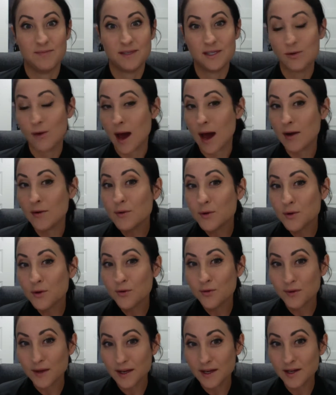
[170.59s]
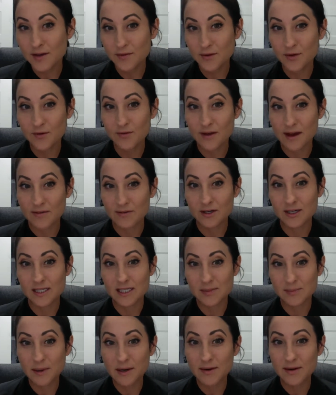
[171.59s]
So I don't know if any of you have ever
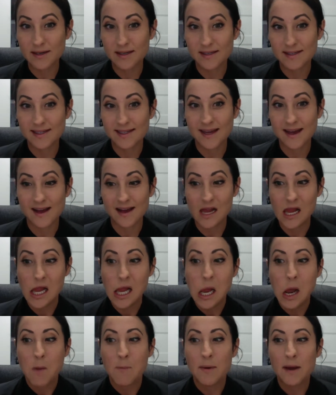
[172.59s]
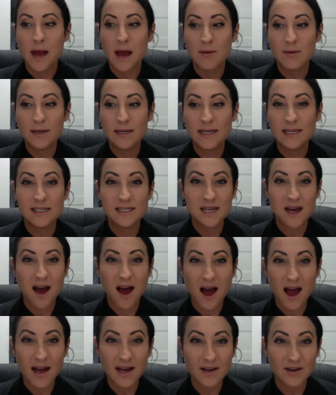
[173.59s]
experienced that, but I would get
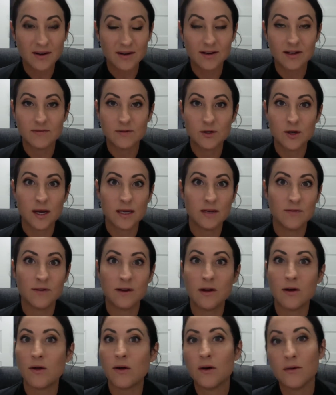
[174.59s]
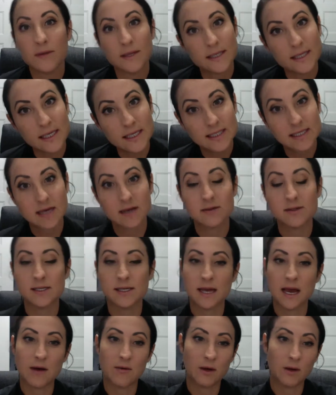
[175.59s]
tired of trying to figure out all the details
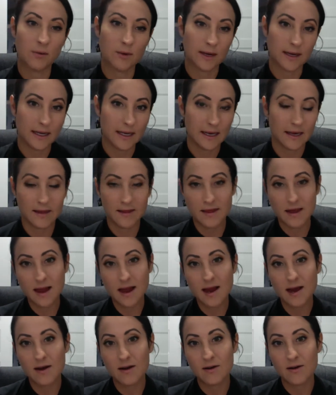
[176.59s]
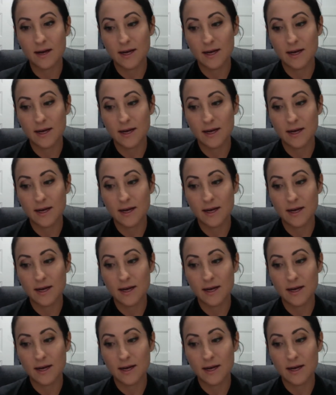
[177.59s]
and how we were going to get there.